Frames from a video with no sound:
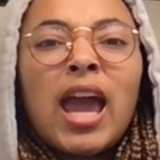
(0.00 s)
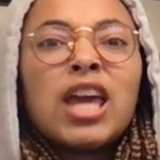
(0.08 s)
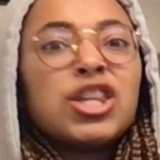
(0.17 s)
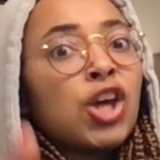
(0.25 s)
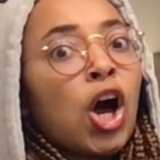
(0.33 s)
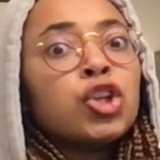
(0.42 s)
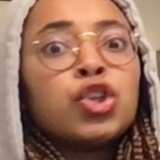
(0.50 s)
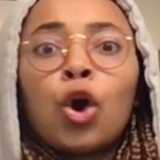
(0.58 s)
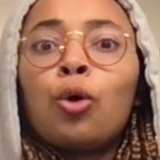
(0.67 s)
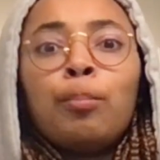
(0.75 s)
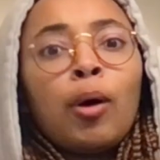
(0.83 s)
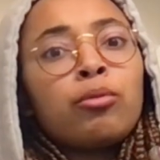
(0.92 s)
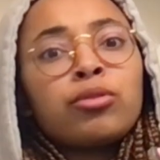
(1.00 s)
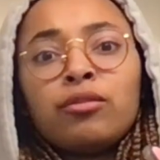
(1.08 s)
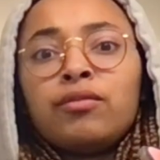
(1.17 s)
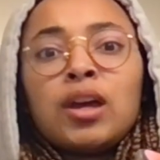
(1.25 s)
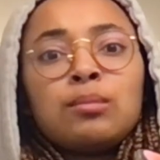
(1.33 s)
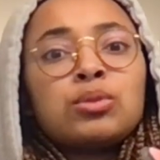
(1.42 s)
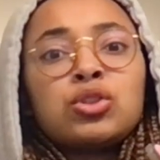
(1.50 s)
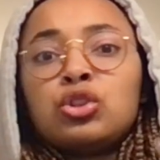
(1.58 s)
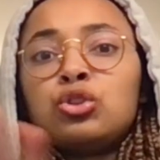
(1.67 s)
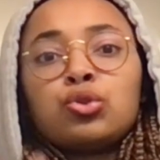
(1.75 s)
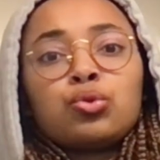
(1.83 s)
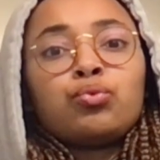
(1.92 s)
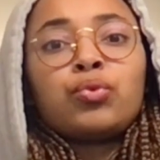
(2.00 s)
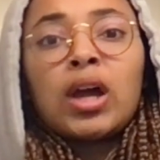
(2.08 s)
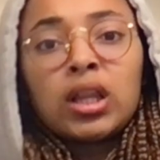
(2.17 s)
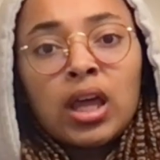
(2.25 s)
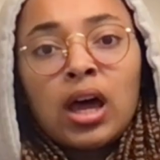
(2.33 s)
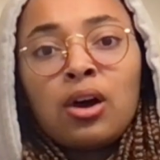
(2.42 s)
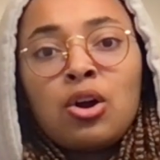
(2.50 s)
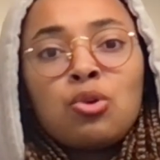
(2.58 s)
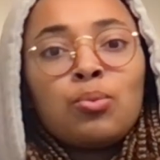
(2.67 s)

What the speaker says: and y'all know both of them. Cinderella,